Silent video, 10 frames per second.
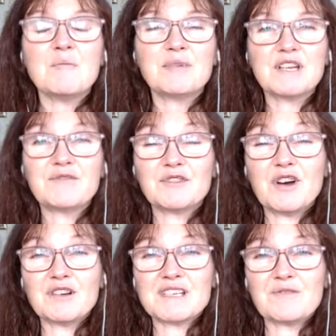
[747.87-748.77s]
but if there
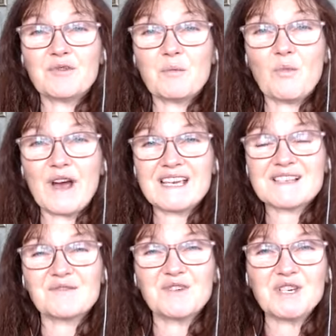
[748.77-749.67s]
are different ways
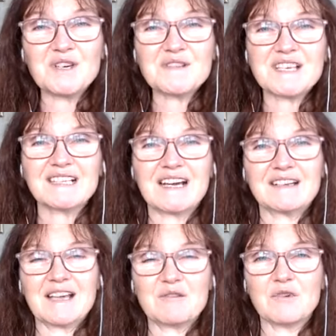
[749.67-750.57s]
of using that
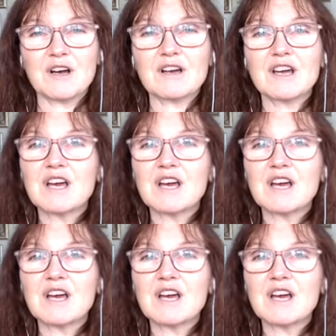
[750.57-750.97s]
network,